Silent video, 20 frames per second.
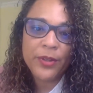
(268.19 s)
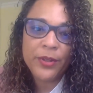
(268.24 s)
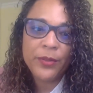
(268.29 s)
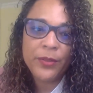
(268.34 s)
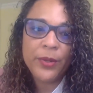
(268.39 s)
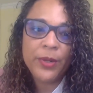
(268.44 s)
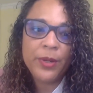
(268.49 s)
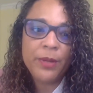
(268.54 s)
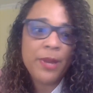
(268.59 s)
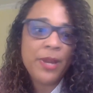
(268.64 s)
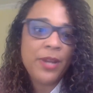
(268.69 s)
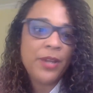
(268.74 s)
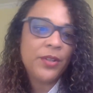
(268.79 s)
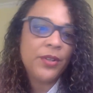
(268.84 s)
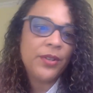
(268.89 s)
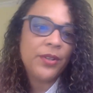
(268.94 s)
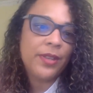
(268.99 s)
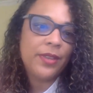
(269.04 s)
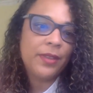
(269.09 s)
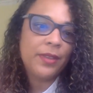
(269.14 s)
You want to make
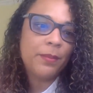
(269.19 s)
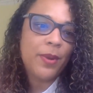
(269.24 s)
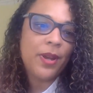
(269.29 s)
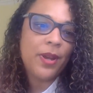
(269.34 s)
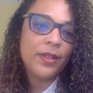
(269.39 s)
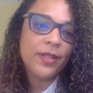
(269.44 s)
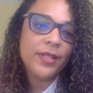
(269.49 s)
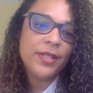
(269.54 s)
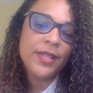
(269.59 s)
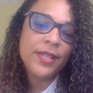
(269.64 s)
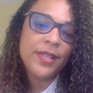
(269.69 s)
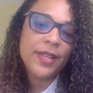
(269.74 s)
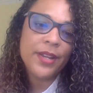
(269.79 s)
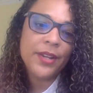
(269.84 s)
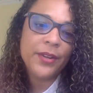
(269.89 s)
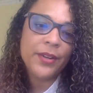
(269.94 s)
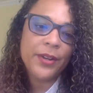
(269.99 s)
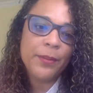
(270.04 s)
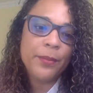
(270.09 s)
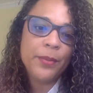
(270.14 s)
sure that the policy that
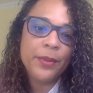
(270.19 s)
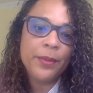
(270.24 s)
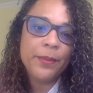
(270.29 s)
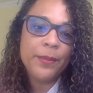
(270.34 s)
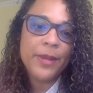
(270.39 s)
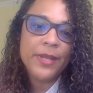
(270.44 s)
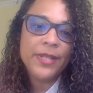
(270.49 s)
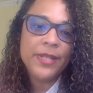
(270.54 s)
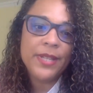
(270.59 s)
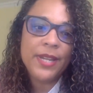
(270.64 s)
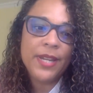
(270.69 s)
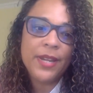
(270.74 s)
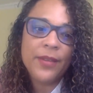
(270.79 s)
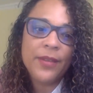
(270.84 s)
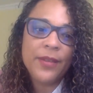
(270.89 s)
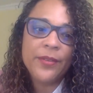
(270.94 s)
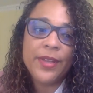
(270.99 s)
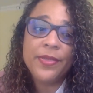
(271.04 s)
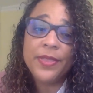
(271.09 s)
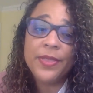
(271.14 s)
you're implementing or
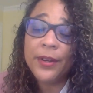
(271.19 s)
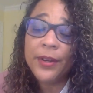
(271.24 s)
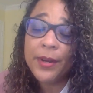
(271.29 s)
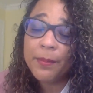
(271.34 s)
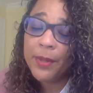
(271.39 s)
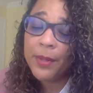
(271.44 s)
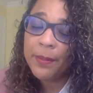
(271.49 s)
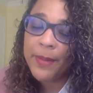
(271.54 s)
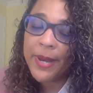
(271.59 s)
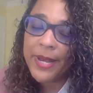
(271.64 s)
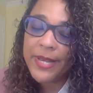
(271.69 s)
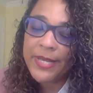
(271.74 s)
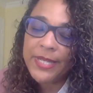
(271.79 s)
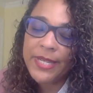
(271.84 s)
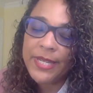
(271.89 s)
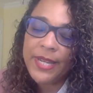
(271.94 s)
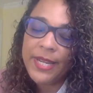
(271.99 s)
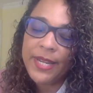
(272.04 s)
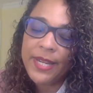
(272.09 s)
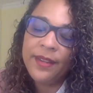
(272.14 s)
that they're
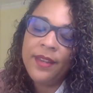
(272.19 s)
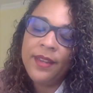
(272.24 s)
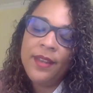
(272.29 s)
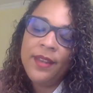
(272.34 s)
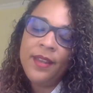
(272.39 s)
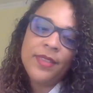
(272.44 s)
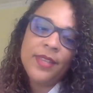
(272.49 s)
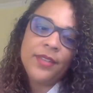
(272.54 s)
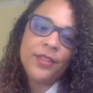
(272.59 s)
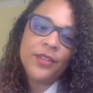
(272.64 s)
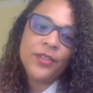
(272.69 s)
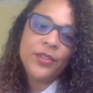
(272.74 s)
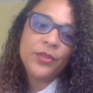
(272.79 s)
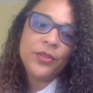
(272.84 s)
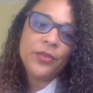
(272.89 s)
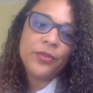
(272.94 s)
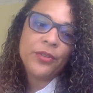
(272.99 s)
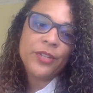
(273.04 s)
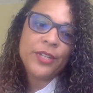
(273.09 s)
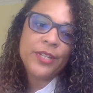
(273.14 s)
implementing, that there's
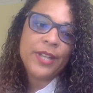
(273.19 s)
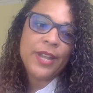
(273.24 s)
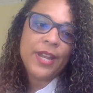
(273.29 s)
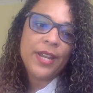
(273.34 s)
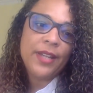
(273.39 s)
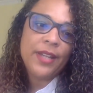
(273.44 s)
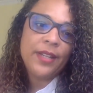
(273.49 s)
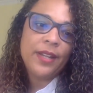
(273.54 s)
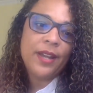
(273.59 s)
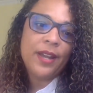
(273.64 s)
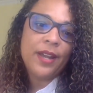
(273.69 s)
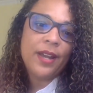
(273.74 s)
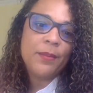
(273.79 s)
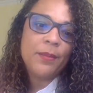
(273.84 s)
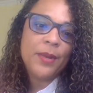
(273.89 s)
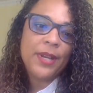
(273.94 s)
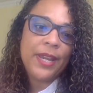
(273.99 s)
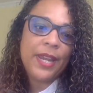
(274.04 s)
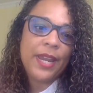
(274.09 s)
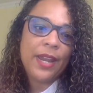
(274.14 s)
oversight
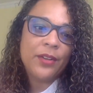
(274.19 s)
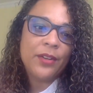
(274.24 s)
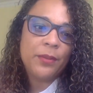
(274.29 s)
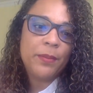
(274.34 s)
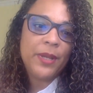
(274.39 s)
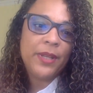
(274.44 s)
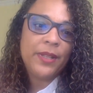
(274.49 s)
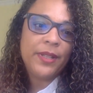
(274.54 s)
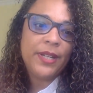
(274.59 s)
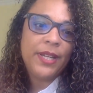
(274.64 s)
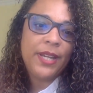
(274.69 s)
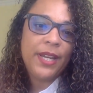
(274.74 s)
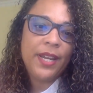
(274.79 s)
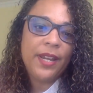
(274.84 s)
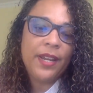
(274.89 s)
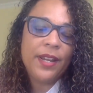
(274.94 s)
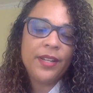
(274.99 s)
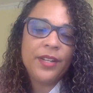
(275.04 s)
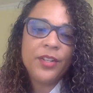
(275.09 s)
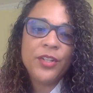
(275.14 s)
and
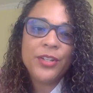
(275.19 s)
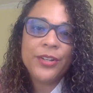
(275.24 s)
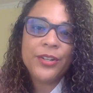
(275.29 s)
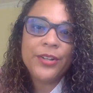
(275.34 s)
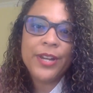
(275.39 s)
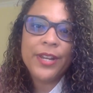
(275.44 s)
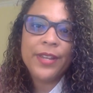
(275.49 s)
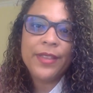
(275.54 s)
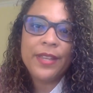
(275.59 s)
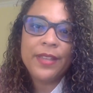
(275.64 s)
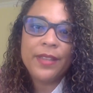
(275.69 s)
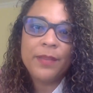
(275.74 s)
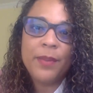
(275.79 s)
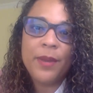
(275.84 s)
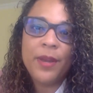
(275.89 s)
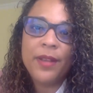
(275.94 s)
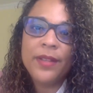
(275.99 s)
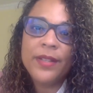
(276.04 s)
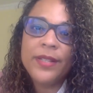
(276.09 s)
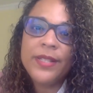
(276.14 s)
accountability, and ensuring that the
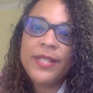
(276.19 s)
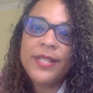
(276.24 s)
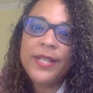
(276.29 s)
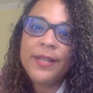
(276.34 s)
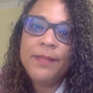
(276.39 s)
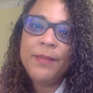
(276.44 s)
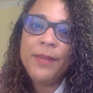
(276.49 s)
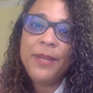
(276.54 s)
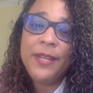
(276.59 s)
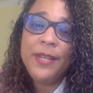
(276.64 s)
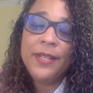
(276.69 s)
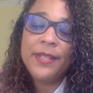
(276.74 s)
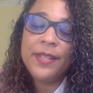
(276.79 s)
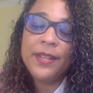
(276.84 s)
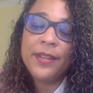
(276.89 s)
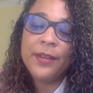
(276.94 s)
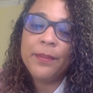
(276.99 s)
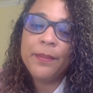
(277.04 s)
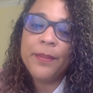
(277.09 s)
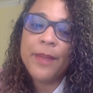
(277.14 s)
policy needs
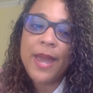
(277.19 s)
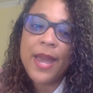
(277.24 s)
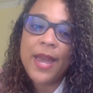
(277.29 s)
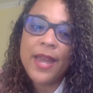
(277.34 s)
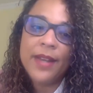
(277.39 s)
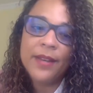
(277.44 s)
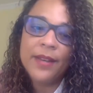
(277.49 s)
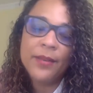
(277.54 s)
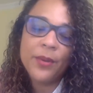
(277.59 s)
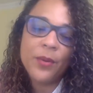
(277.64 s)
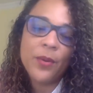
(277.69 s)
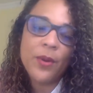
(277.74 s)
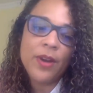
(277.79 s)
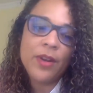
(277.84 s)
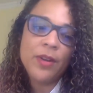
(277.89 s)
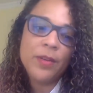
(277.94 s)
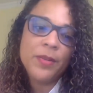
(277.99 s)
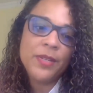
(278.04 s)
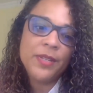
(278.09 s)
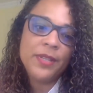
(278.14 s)
that are met and
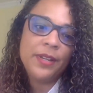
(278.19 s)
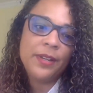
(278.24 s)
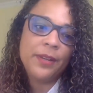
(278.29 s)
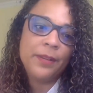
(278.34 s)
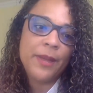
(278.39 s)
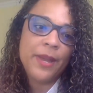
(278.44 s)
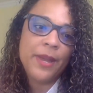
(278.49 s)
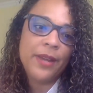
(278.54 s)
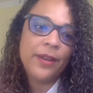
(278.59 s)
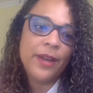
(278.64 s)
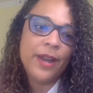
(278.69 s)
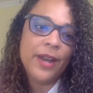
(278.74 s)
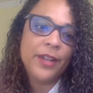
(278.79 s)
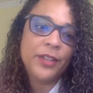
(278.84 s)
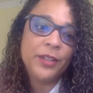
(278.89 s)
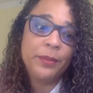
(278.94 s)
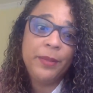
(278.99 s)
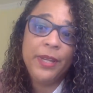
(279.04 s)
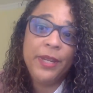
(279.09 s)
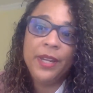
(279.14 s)
requirements that are met are
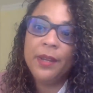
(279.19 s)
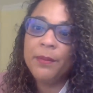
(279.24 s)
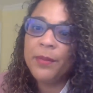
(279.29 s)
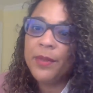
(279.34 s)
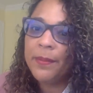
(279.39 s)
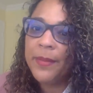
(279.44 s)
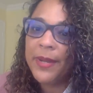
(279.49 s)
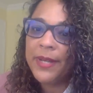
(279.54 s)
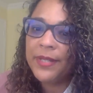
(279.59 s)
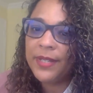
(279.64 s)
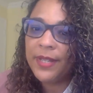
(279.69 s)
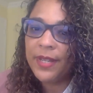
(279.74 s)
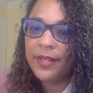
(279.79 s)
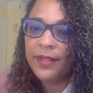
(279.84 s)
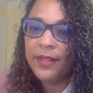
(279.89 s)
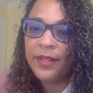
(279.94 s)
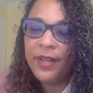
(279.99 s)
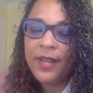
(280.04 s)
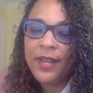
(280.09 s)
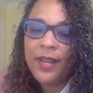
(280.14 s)
actually being implemented,
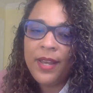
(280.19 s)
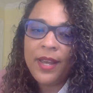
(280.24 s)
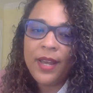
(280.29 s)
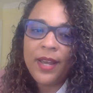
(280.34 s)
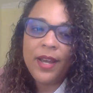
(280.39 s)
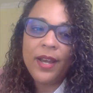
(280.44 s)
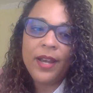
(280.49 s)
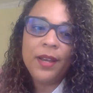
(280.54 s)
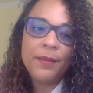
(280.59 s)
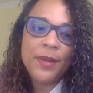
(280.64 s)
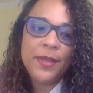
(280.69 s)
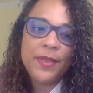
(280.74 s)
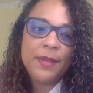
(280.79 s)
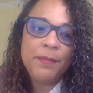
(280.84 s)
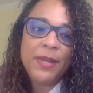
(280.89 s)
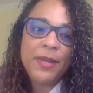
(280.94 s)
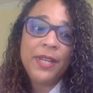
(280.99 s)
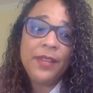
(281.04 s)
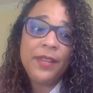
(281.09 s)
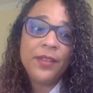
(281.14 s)
and then
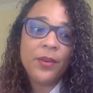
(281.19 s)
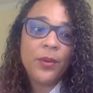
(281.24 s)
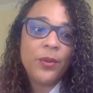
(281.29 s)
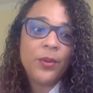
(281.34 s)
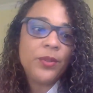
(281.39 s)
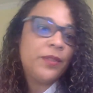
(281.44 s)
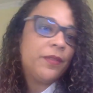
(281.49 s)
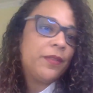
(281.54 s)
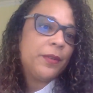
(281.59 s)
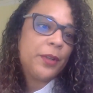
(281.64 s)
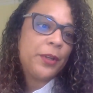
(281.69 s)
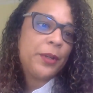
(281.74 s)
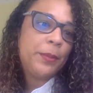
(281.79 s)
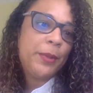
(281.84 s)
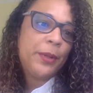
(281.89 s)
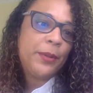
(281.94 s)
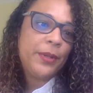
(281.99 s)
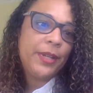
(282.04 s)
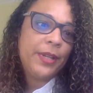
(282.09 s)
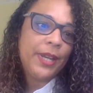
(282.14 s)
meeting the goals of the
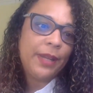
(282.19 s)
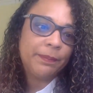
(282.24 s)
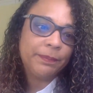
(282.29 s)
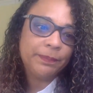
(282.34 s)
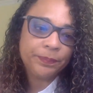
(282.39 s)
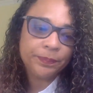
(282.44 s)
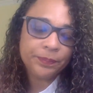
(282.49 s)
community.